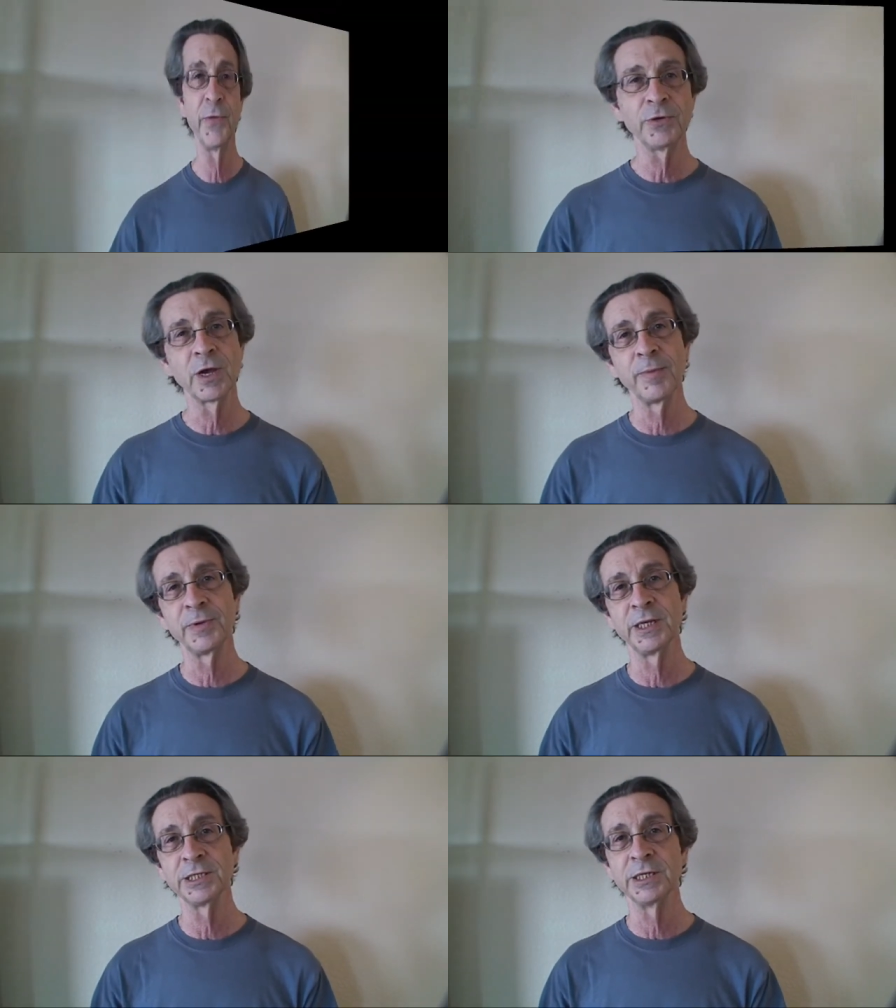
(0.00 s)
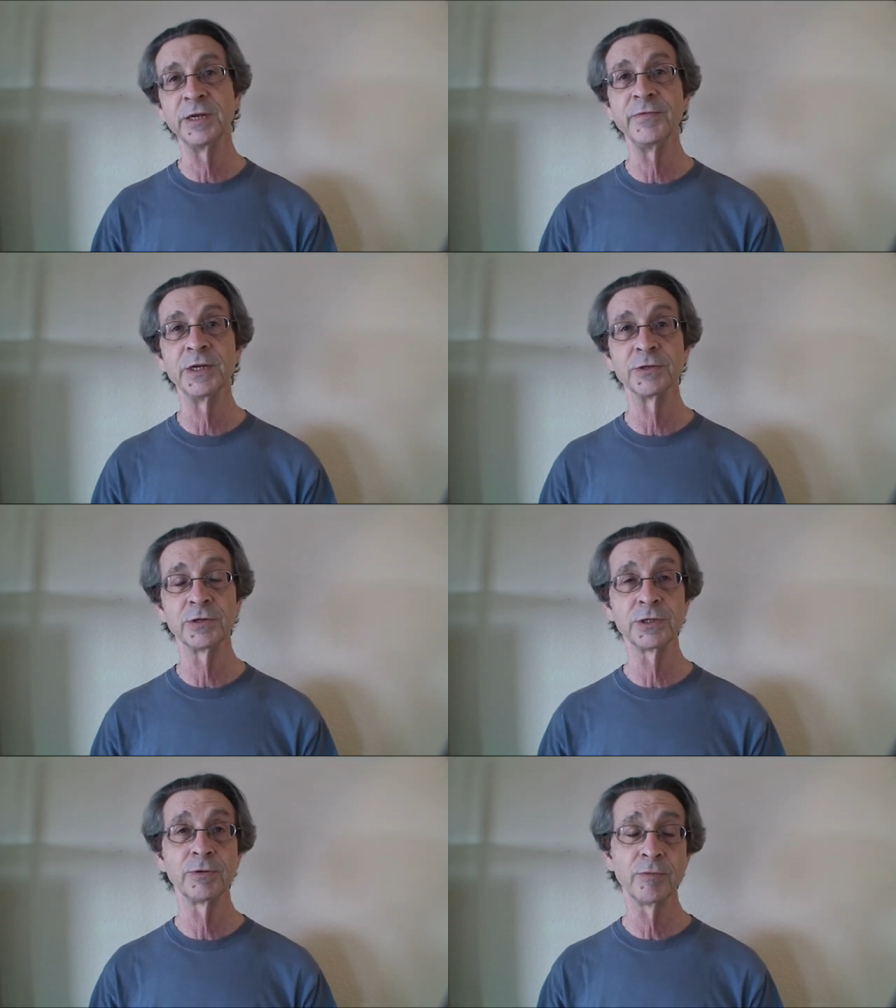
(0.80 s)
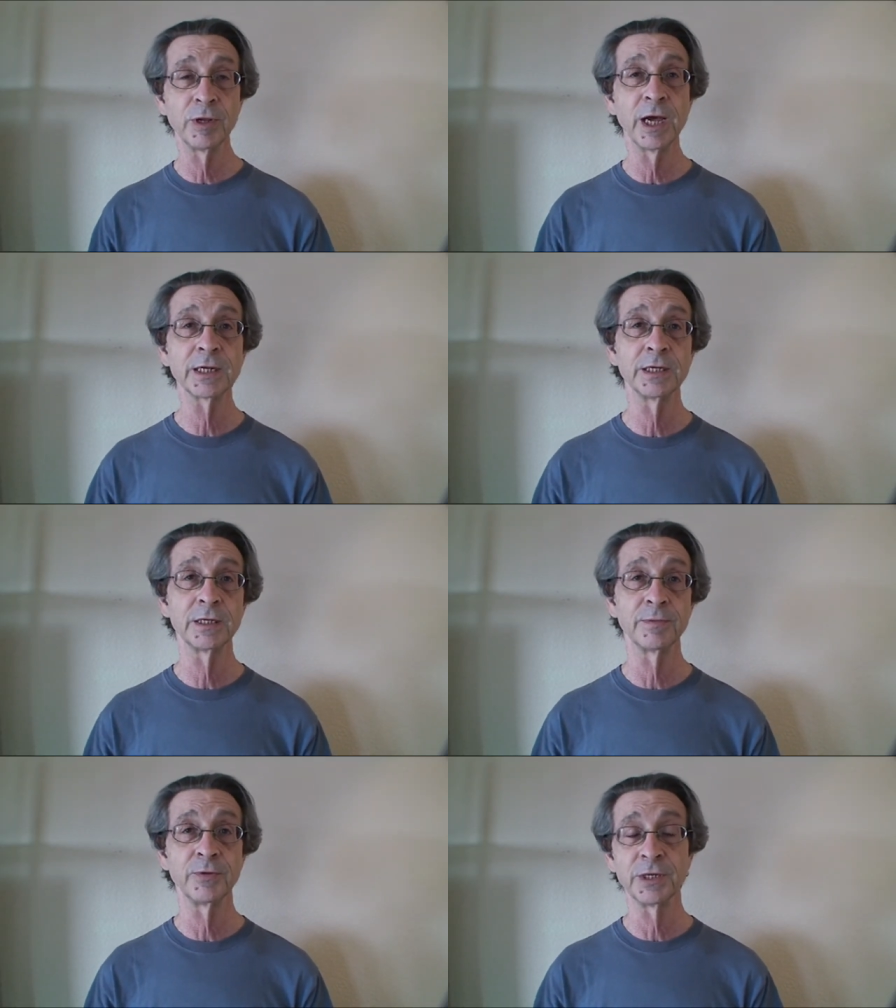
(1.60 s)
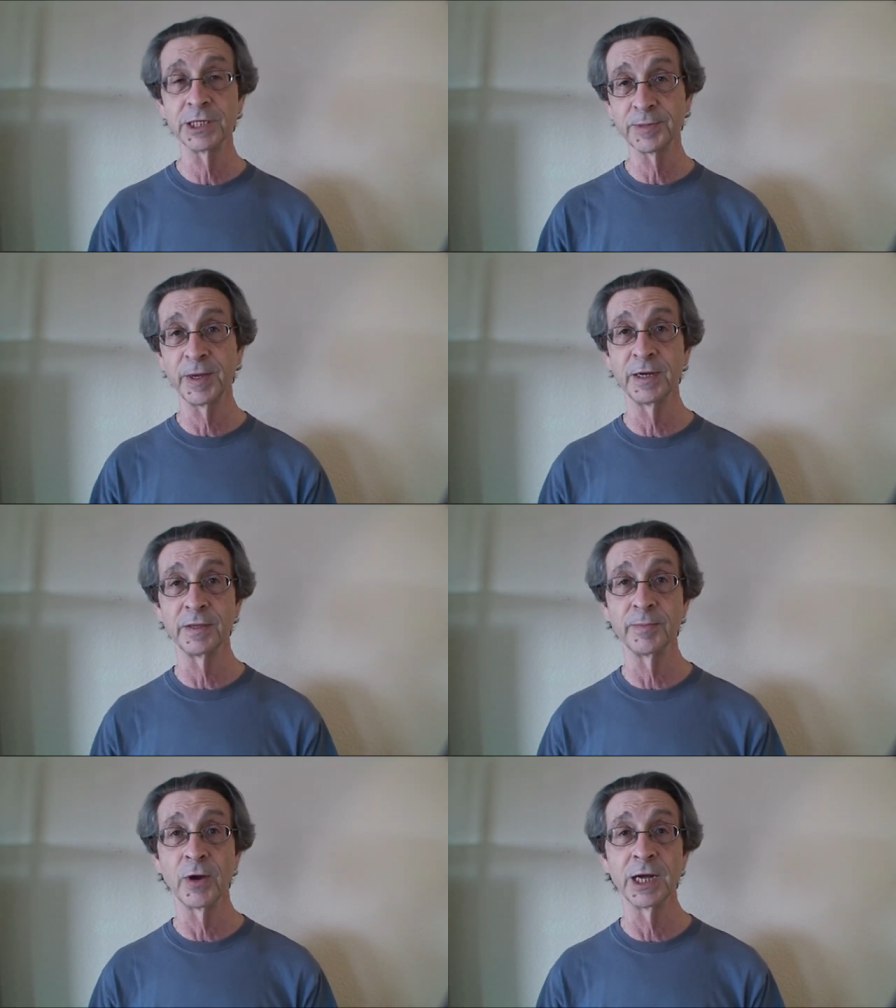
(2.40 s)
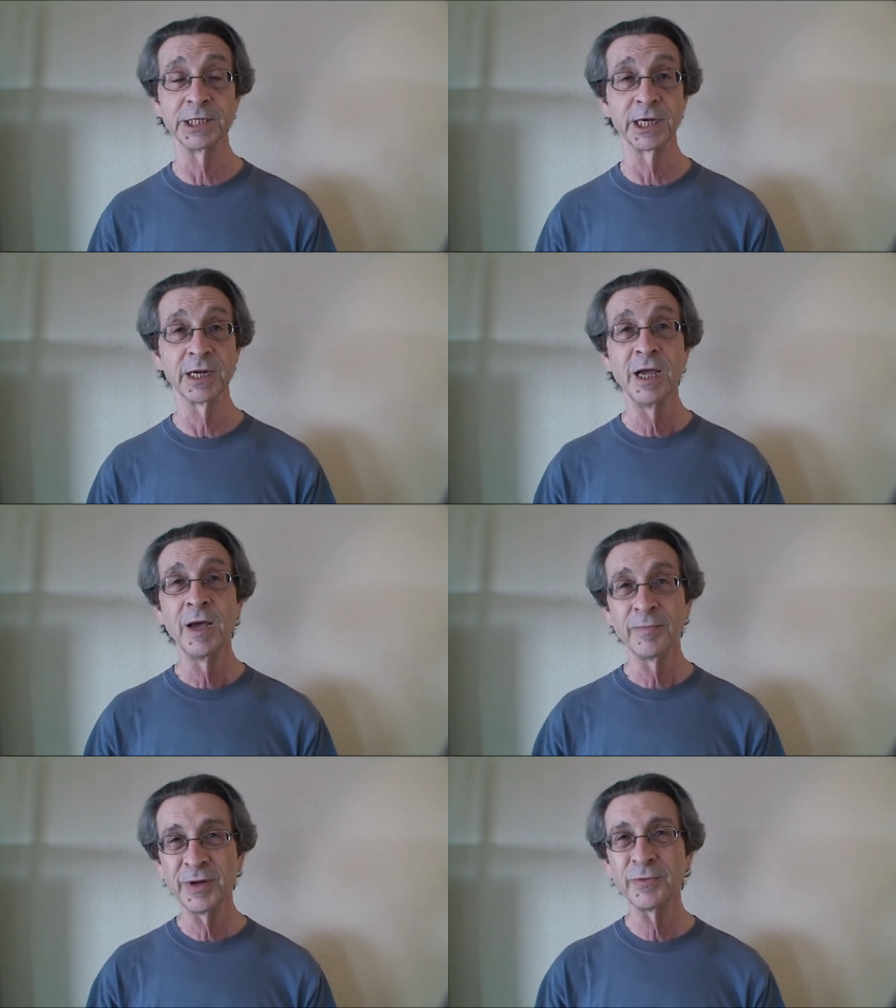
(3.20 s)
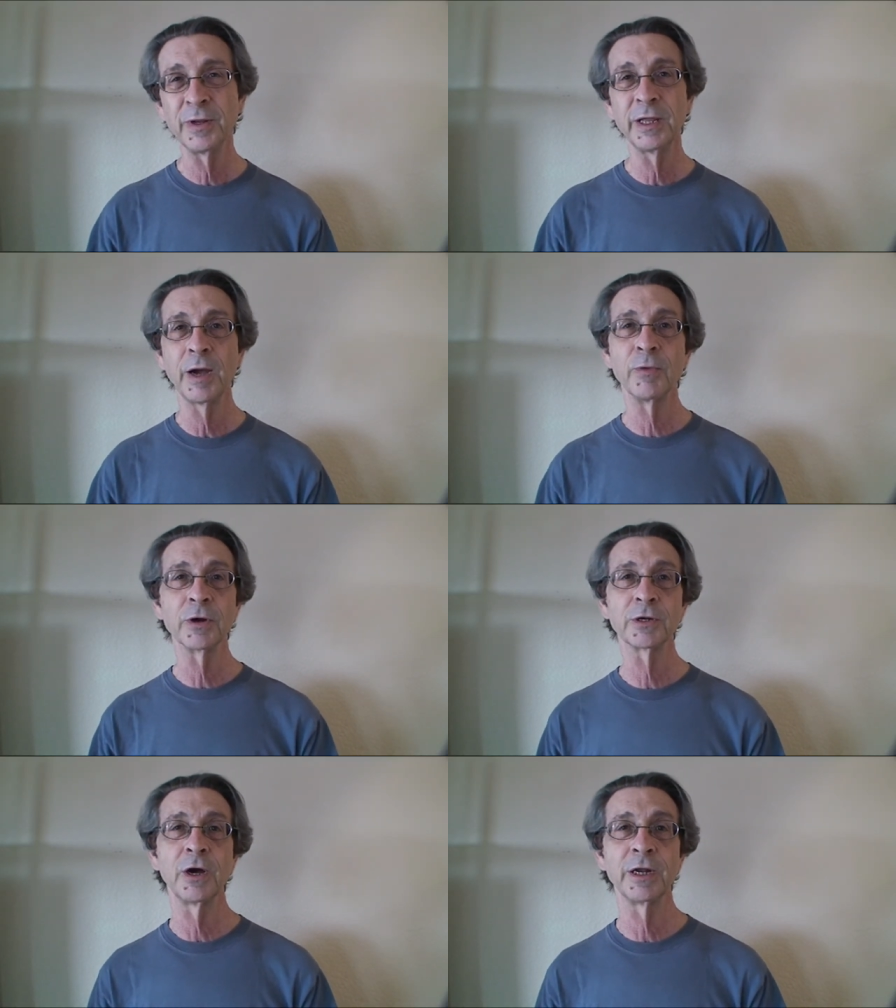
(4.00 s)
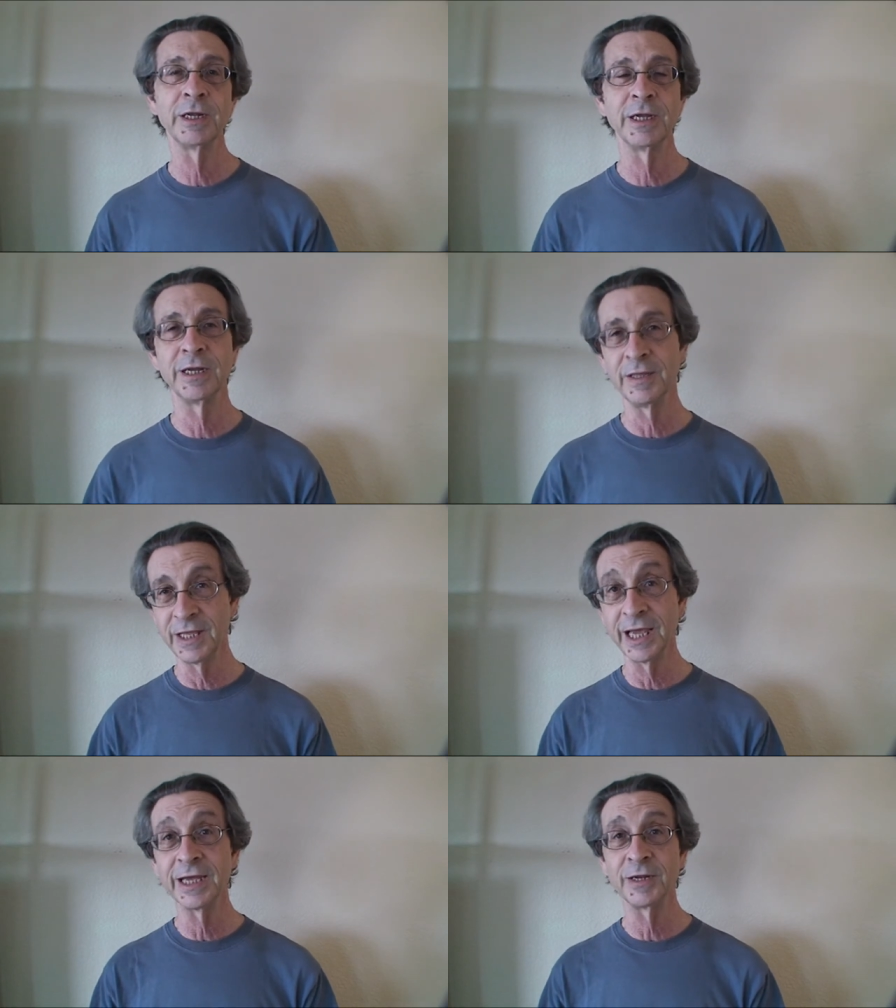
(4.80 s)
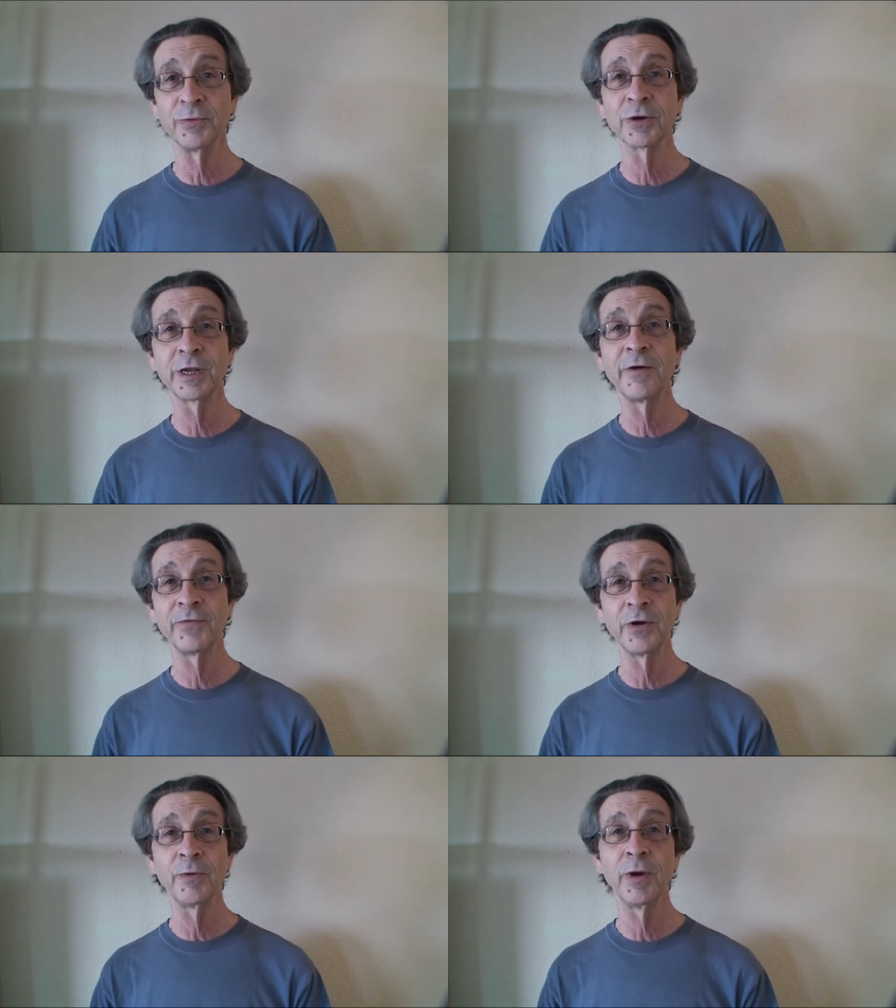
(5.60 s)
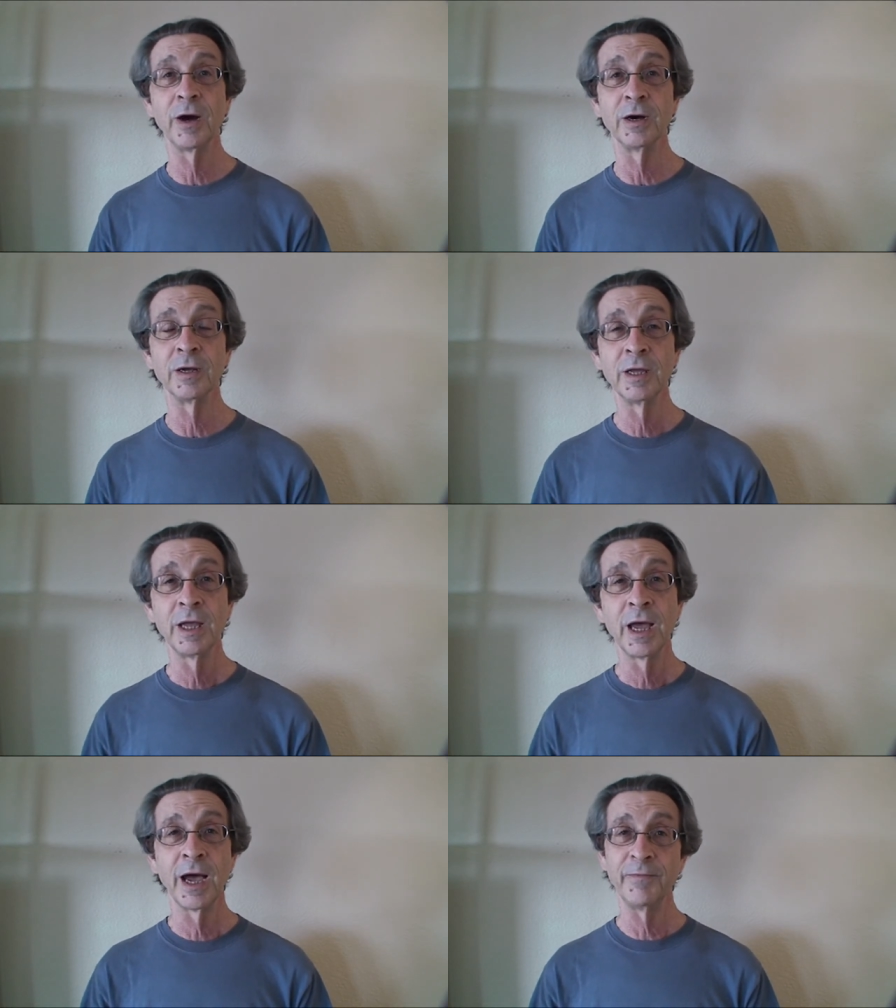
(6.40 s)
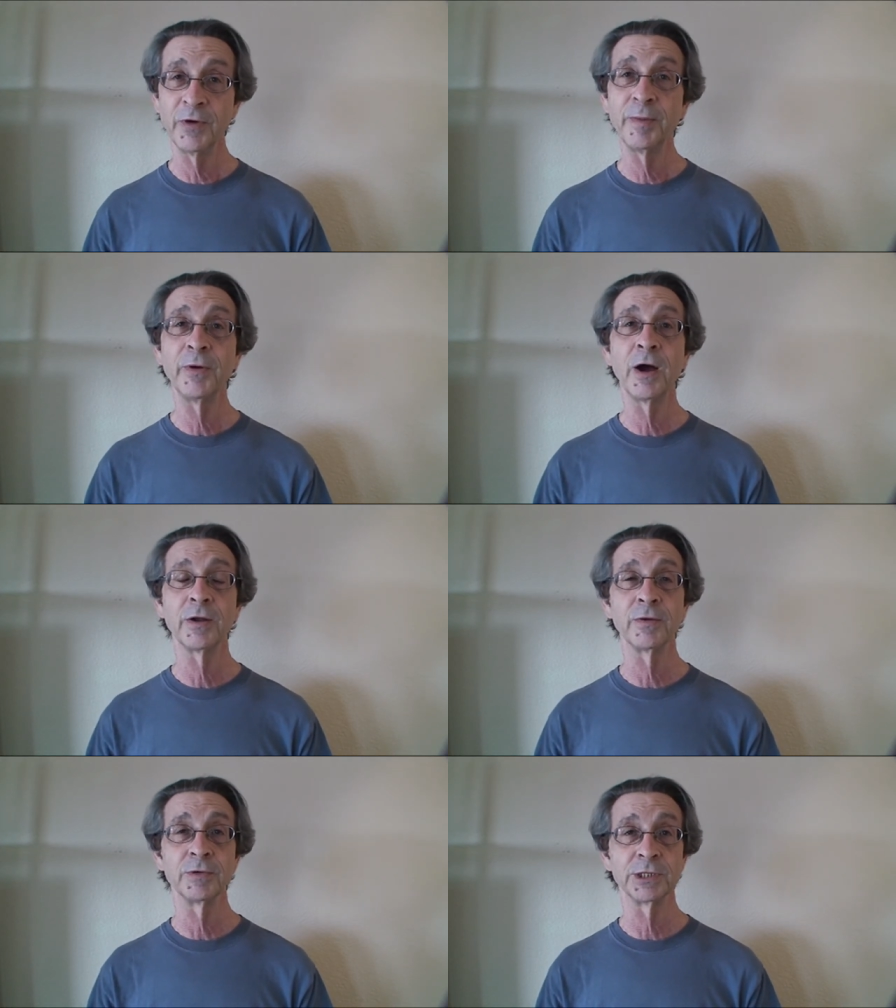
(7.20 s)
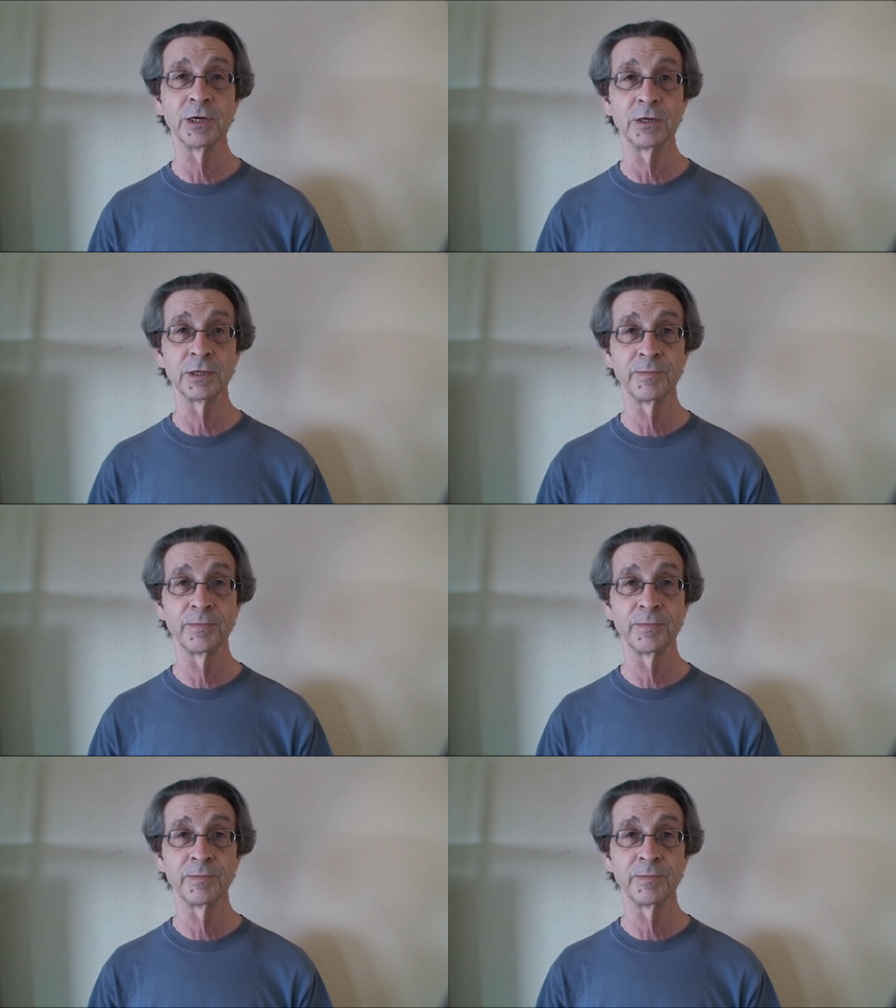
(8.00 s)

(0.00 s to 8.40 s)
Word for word: companies and individuals who were reluctant to participate in the project, but really I worked on it, and in the end it worked out very well. I'm very proud of the result.